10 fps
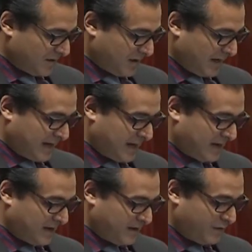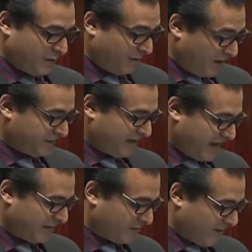I know
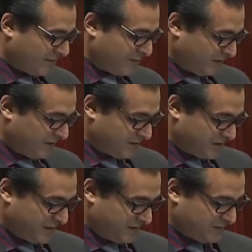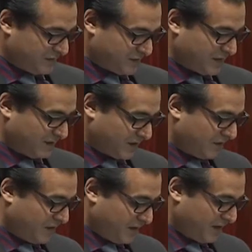firsthand the great privilege it is to serve the
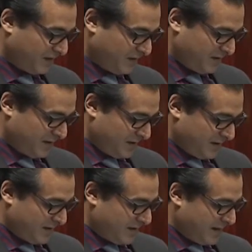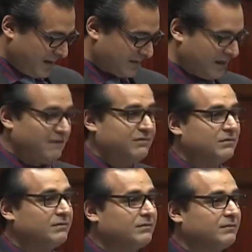community at the
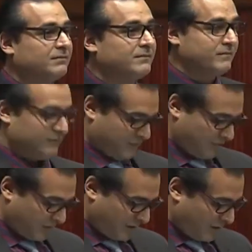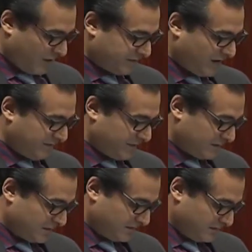level of government
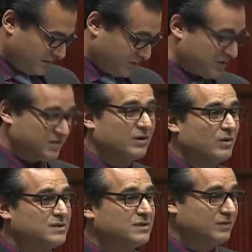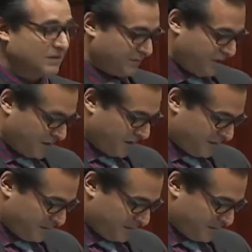which is closest to the community.